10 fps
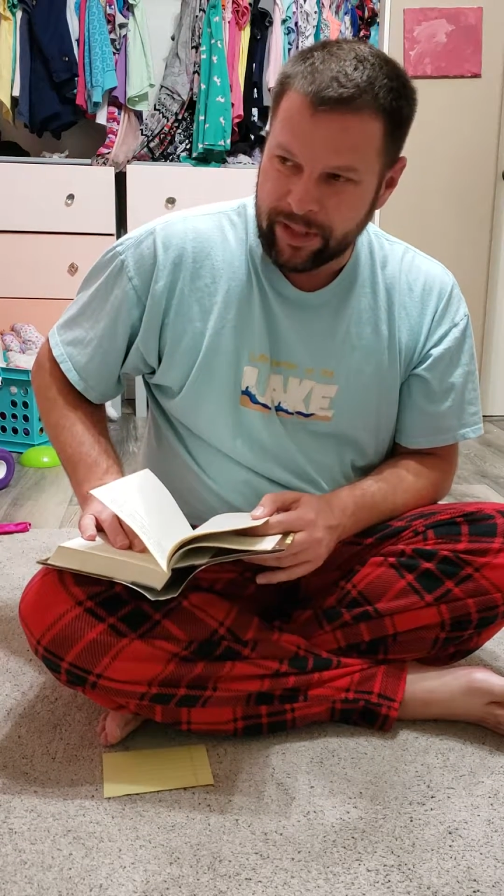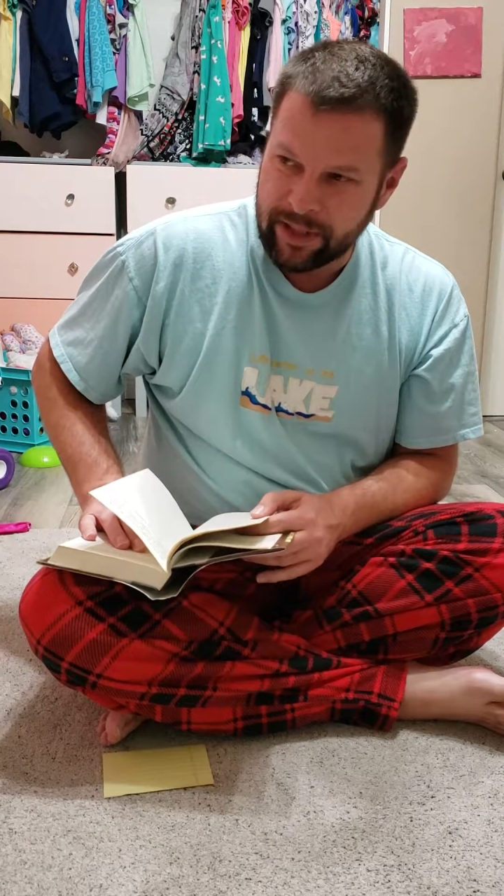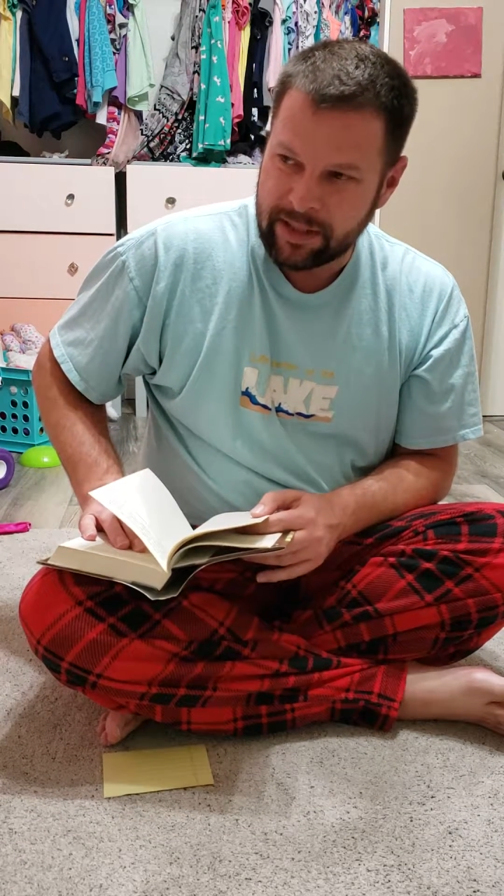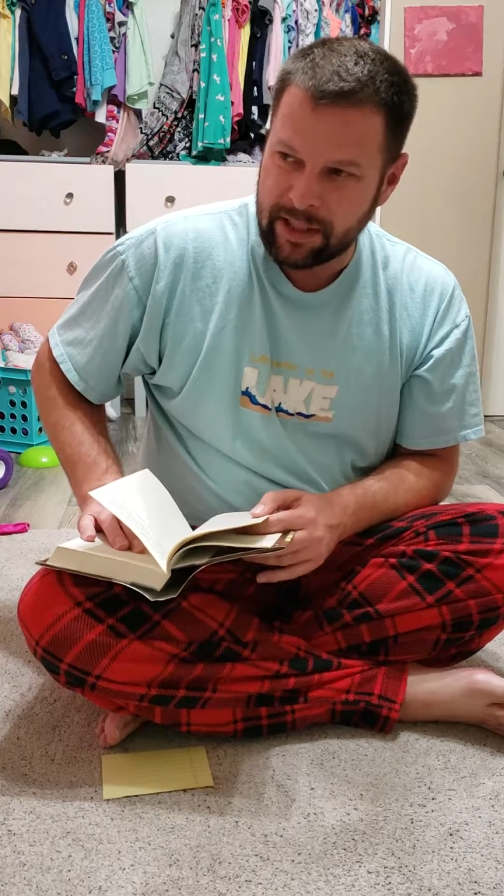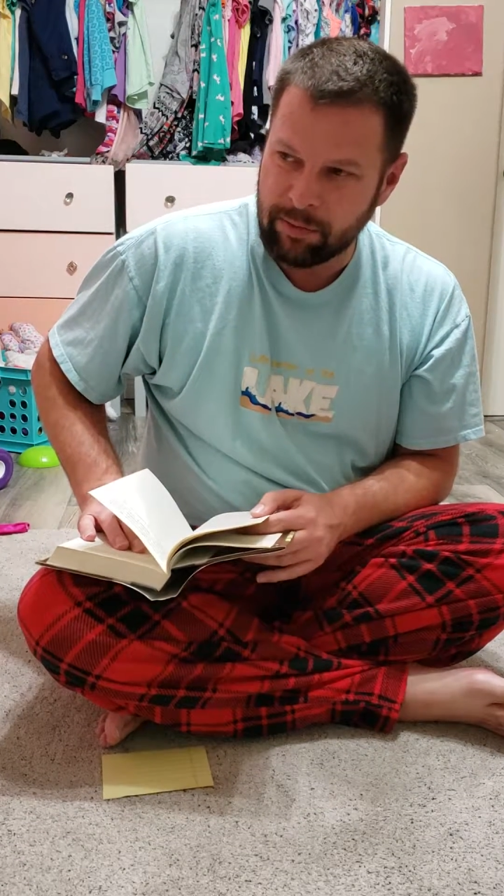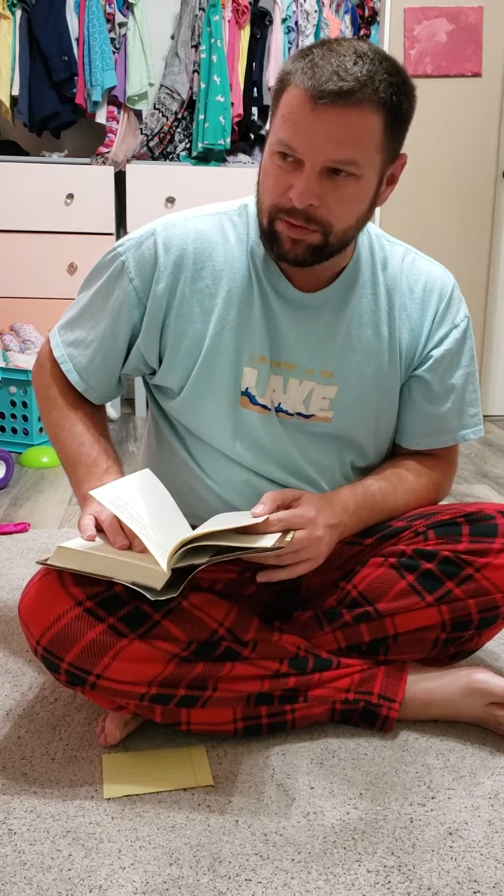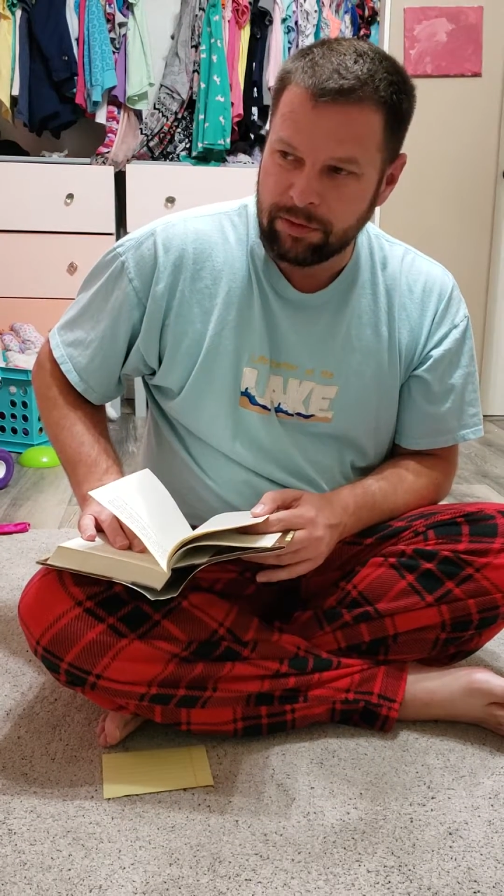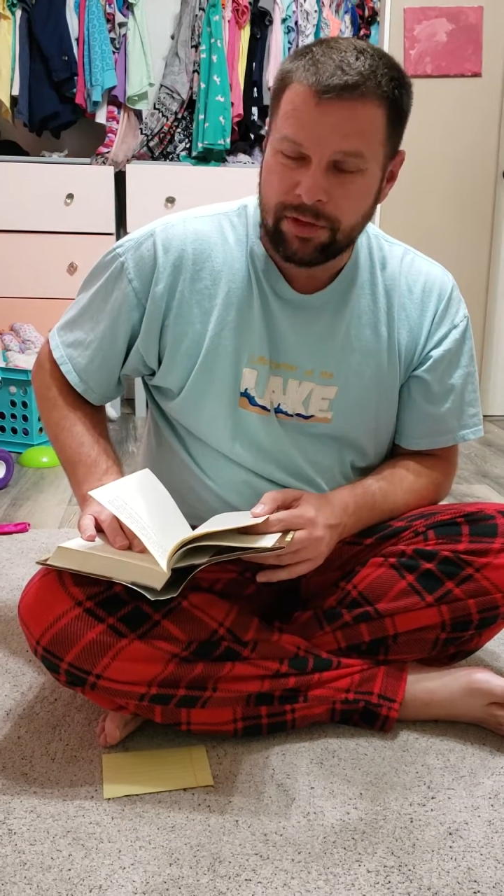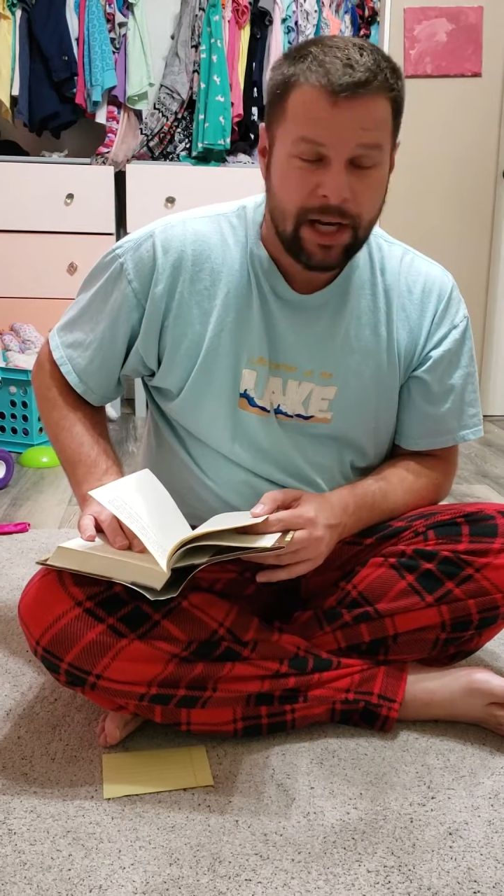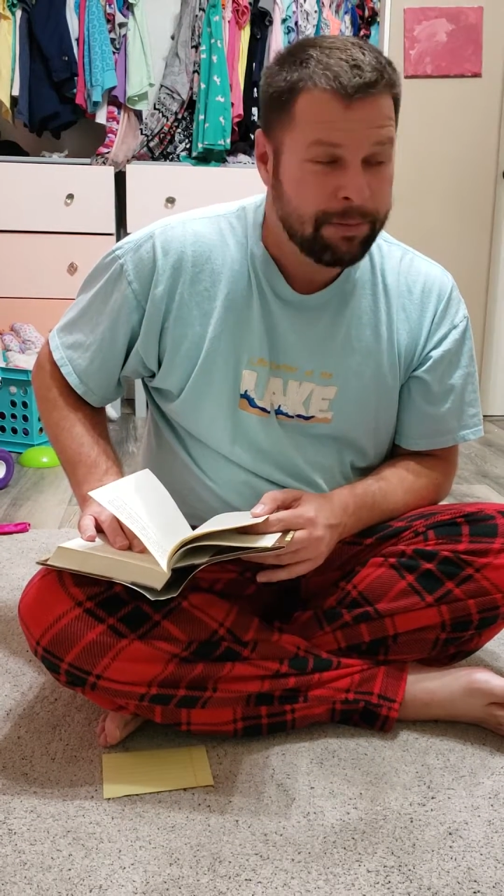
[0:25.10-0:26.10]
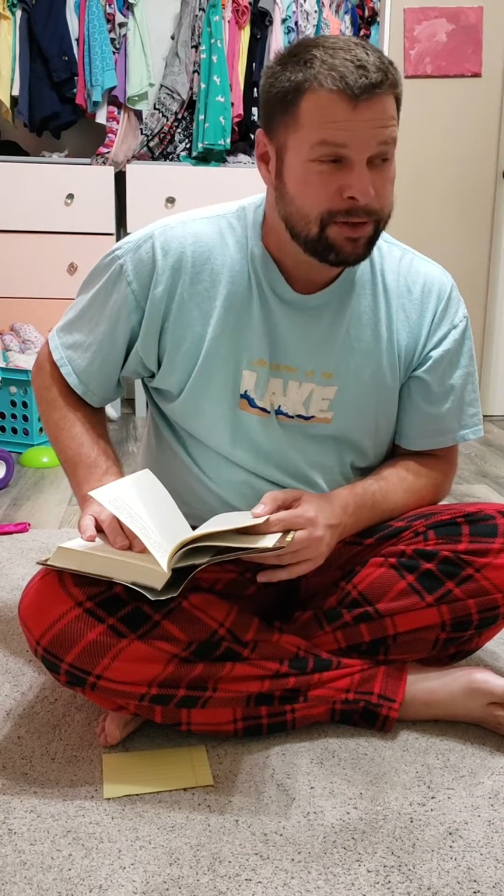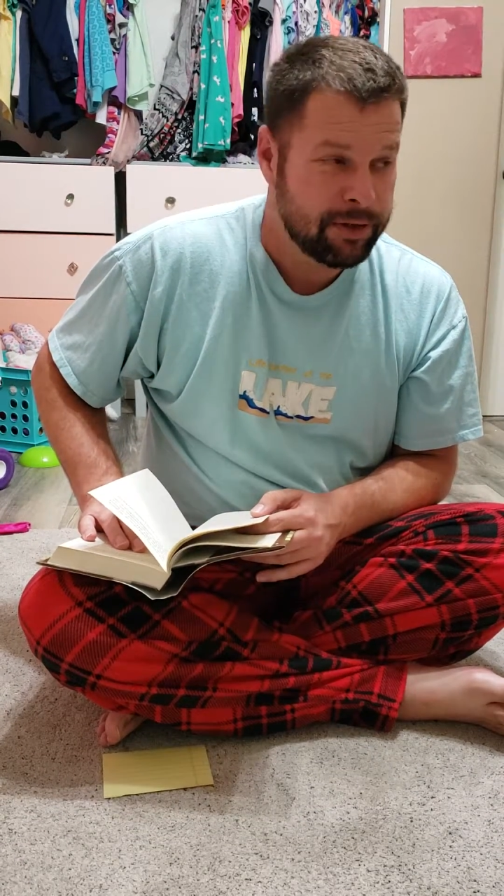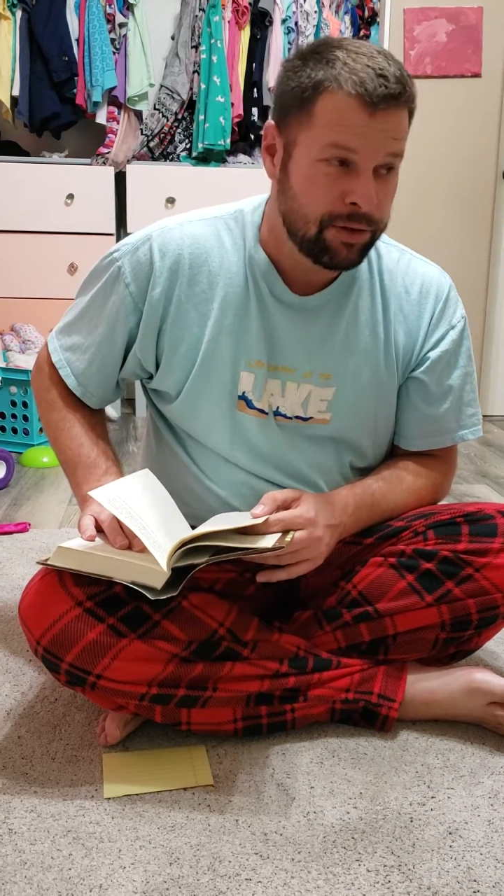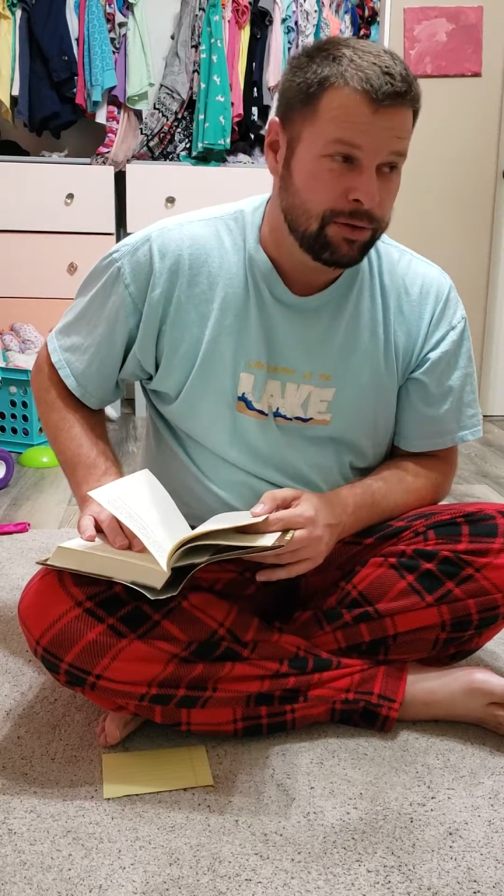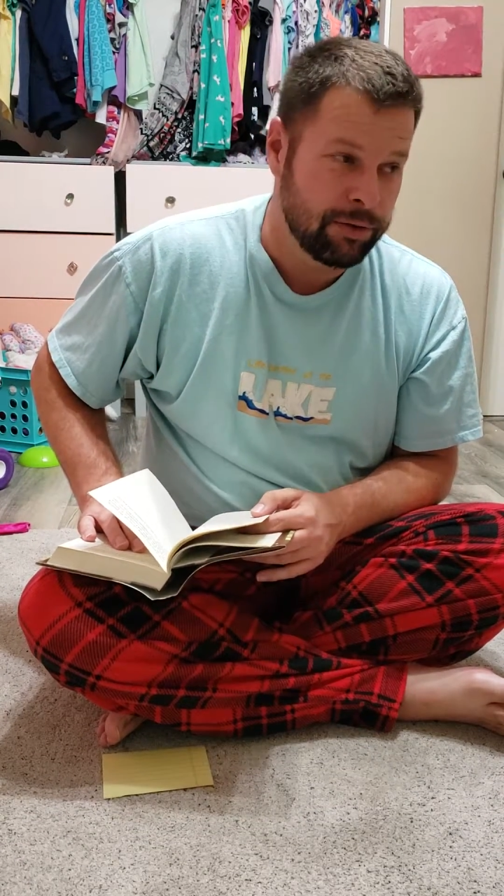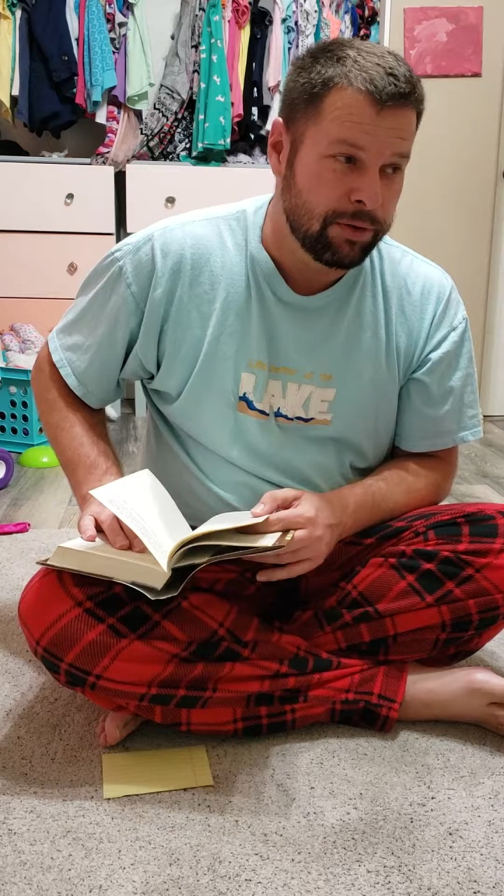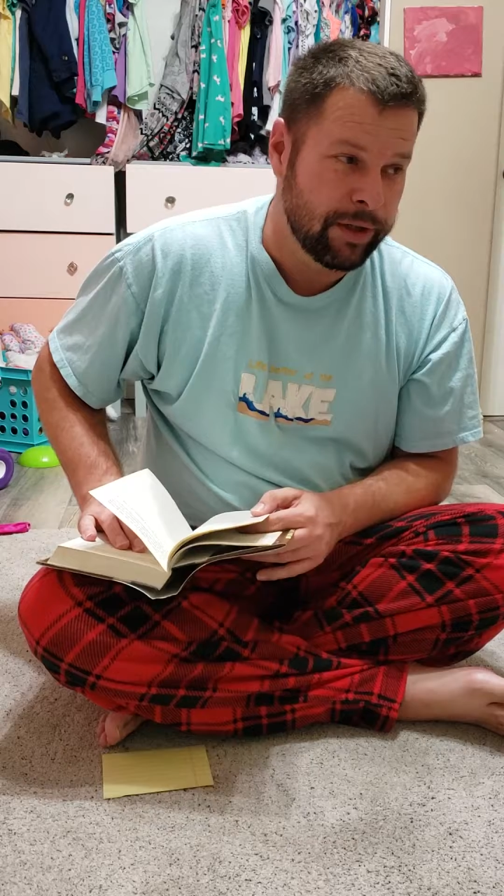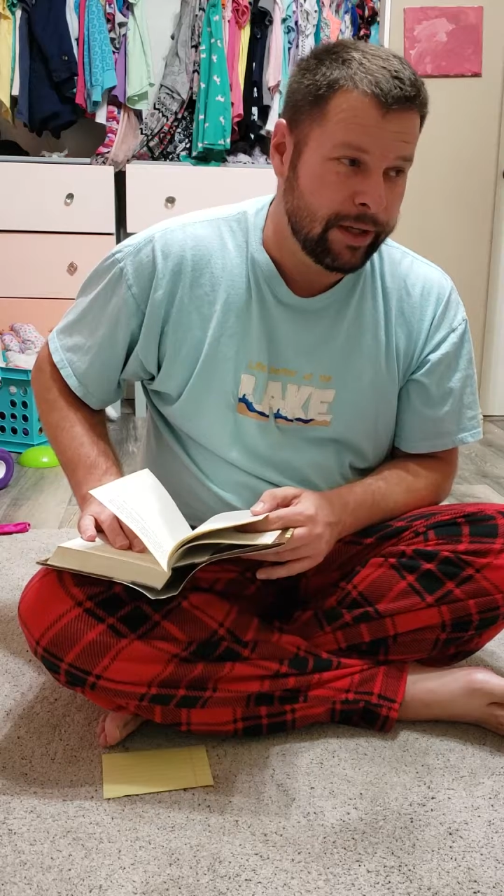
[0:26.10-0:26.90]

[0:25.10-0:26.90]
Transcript: Let's see, we'll do chapter 2,